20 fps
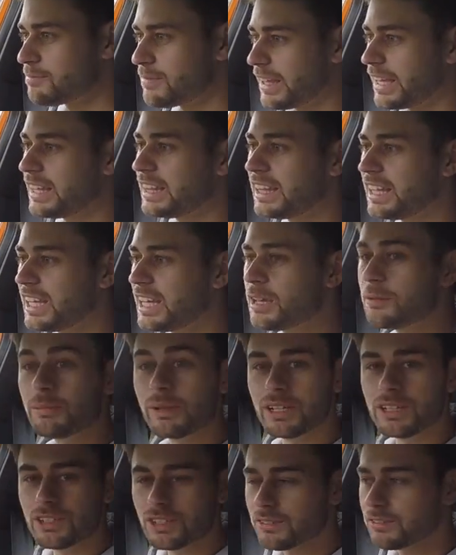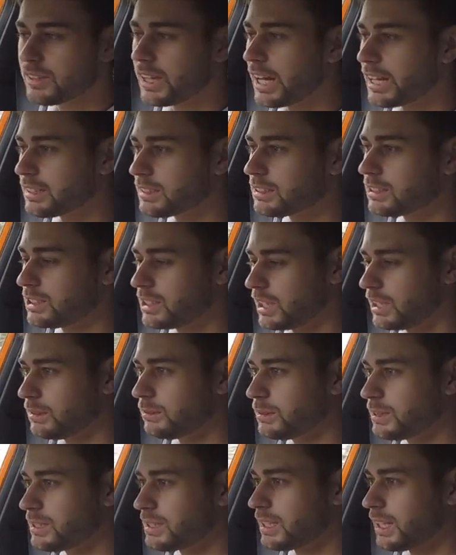in the image of that, shall
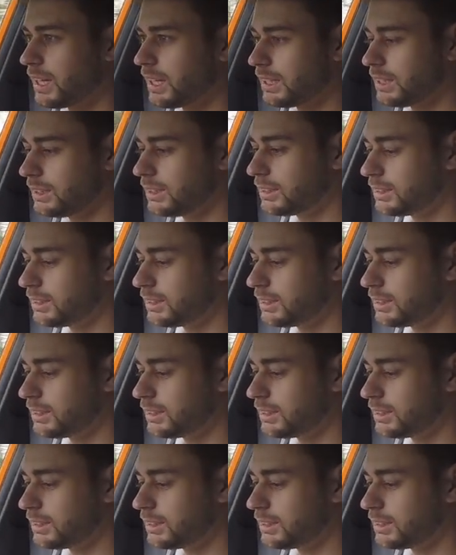we say.